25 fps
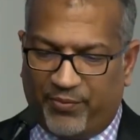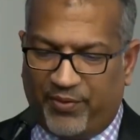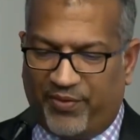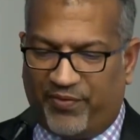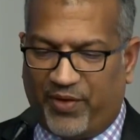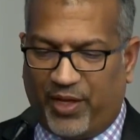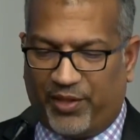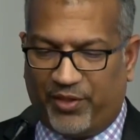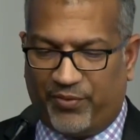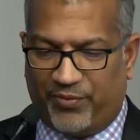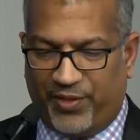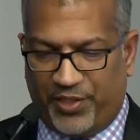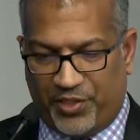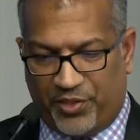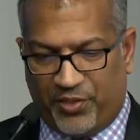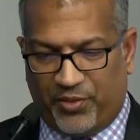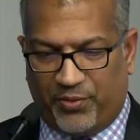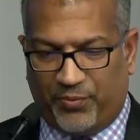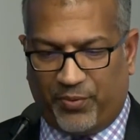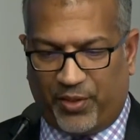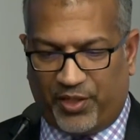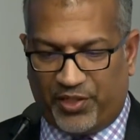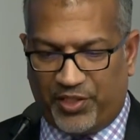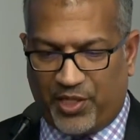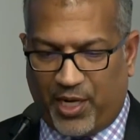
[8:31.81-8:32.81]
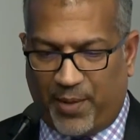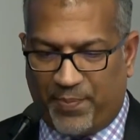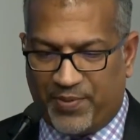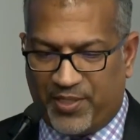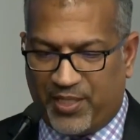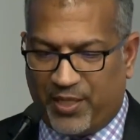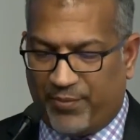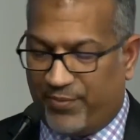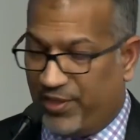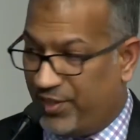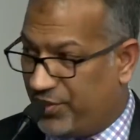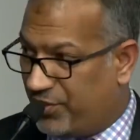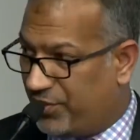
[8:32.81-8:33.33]
We've got the regional workshops
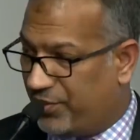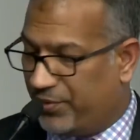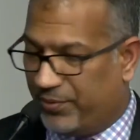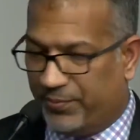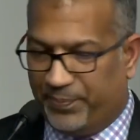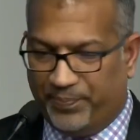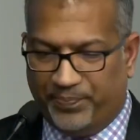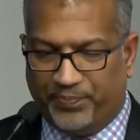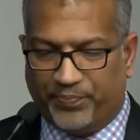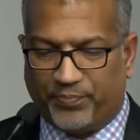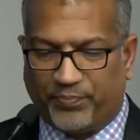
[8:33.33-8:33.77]
that we do.